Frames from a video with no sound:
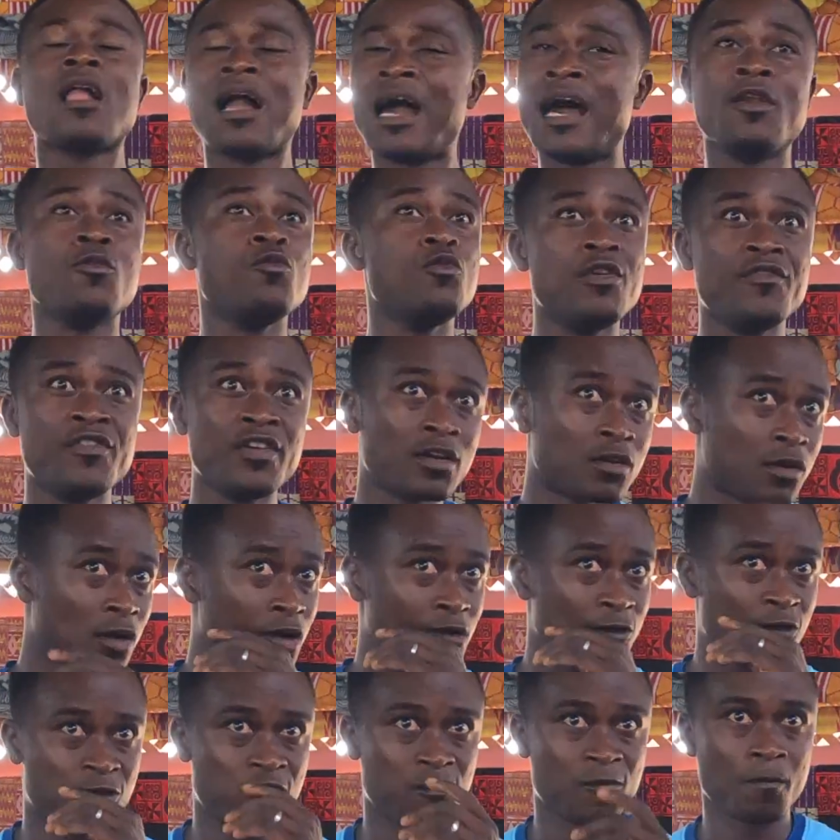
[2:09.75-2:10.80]
Hand weaving
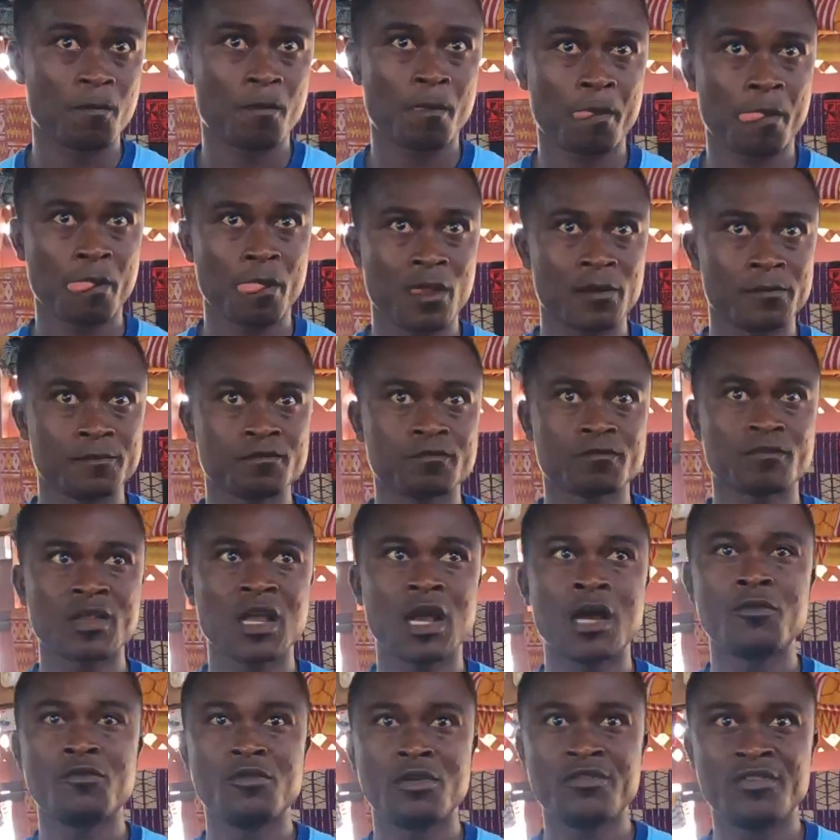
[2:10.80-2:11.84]
cloth.
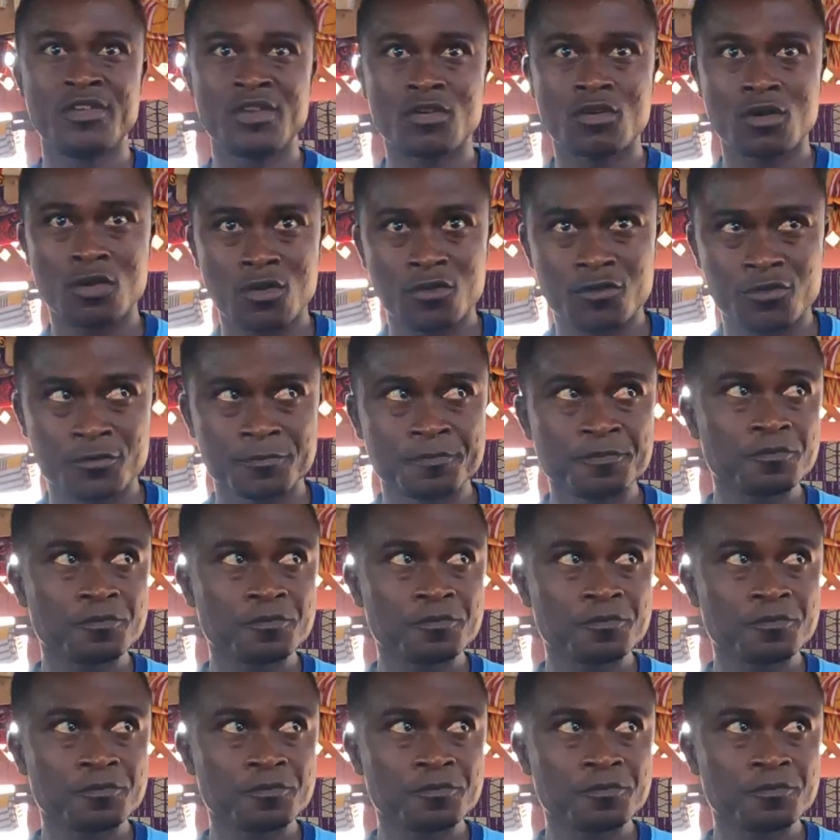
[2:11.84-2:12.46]
Hand weaving cloth.